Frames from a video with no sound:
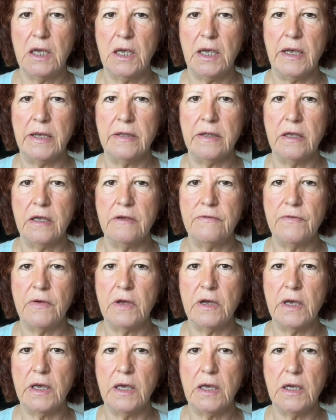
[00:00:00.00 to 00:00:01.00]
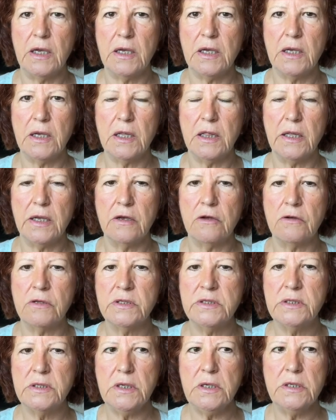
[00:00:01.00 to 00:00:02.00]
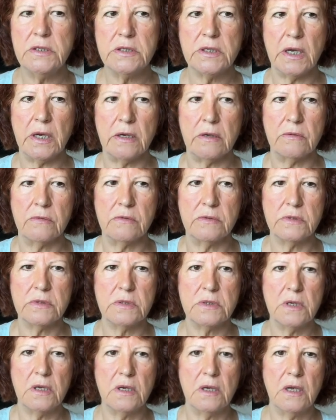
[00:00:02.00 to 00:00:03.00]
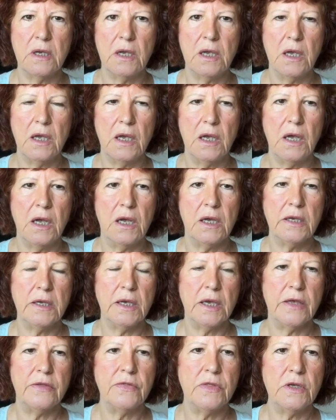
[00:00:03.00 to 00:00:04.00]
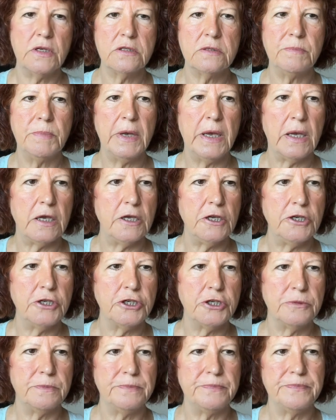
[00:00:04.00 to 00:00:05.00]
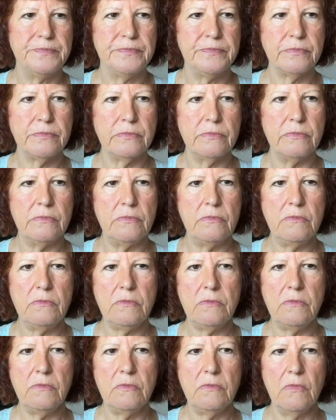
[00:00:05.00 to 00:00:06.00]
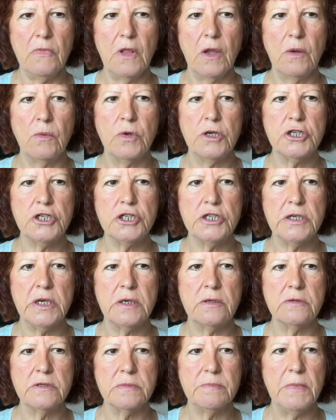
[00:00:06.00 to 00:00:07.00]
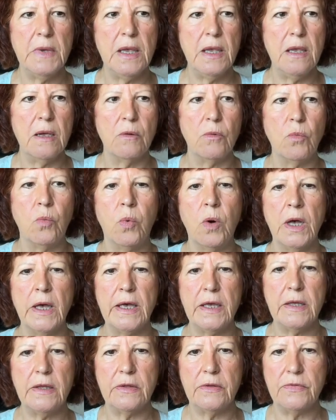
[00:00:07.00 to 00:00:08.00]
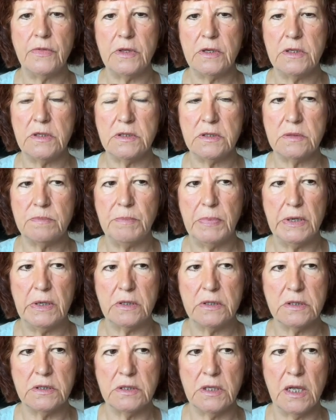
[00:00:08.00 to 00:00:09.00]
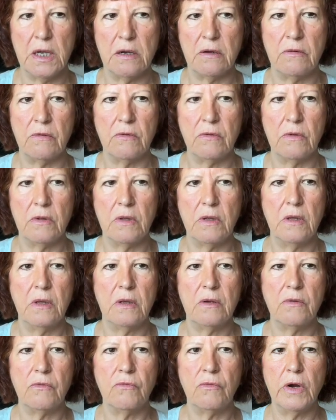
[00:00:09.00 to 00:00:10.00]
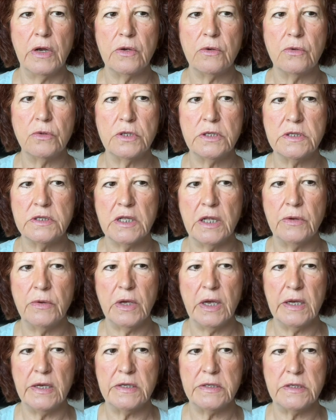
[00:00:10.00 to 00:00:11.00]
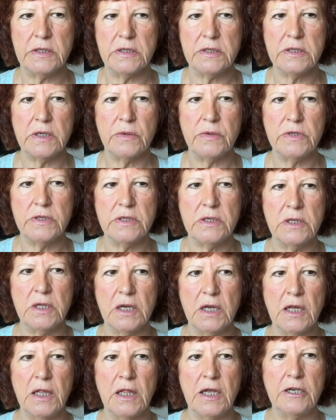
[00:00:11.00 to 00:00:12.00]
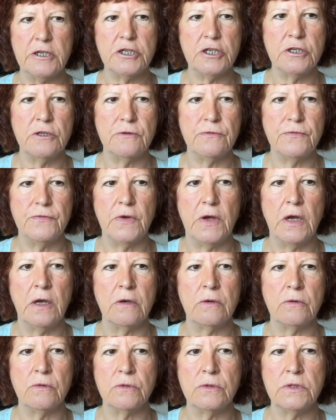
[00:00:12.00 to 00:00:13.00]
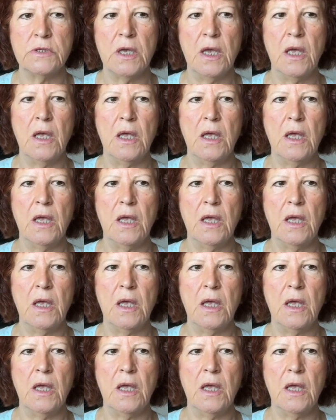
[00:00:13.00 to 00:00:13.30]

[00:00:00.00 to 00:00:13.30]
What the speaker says: And if I click on details, I get this page, which tells me where this personnel record is located. So it's in a collection of files